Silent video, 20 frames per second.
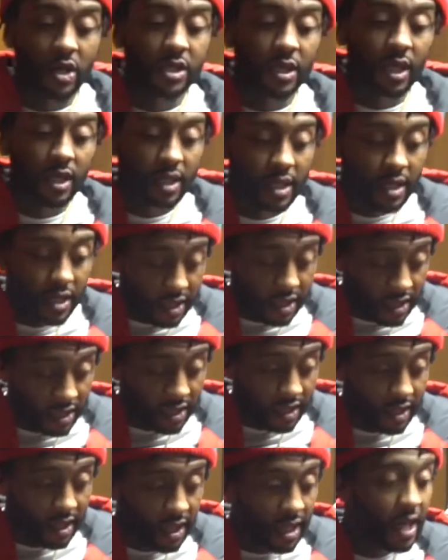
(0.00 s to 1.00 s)
said and
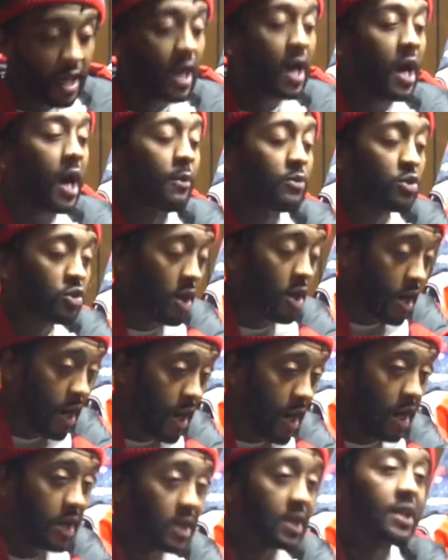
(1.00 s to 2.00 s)
done, I'm trying to
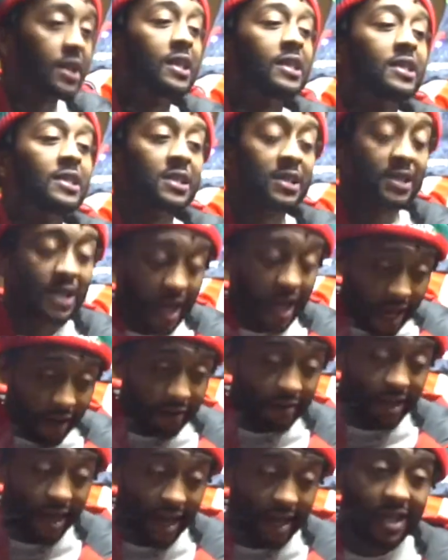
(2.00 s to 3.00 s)
have the
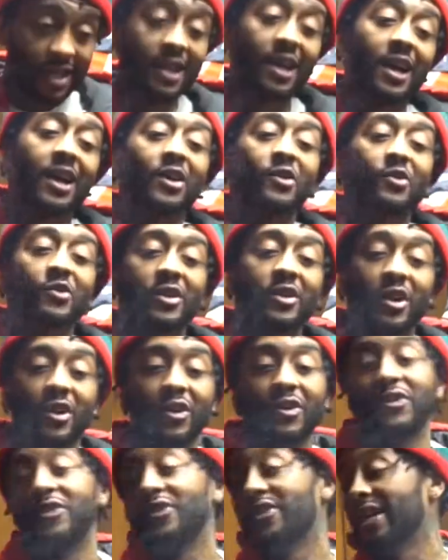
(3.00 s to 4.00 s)
same thing he got going on.
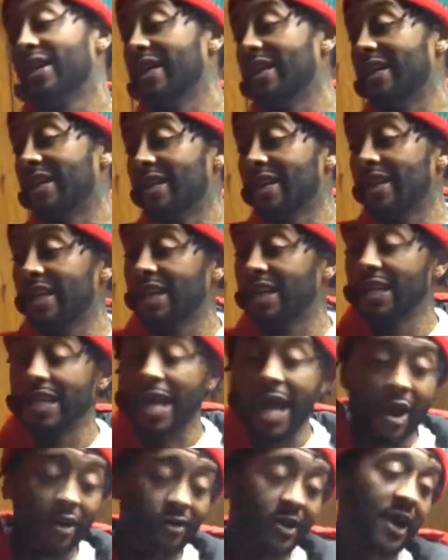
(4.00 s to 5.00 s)
A
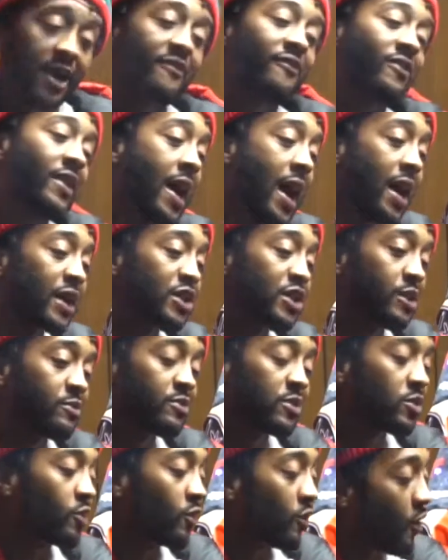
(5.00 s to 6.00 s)
Loud Life flagship
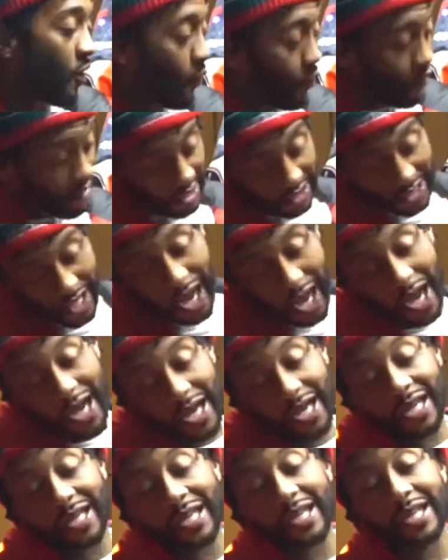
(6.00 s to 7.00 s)
store on one side
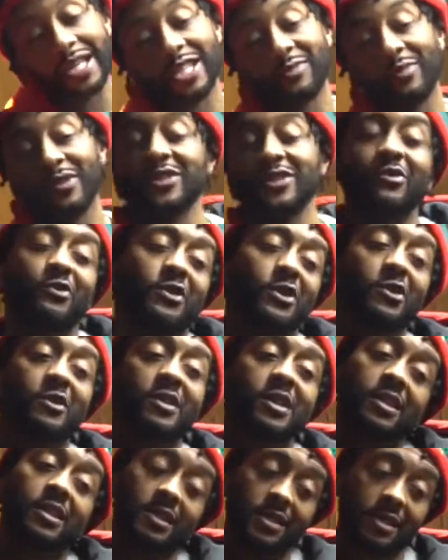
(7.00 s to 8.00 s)
and a dispensary on the
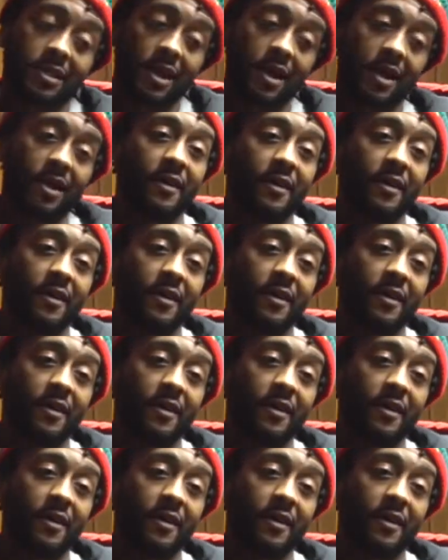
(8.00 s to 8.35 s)
other side.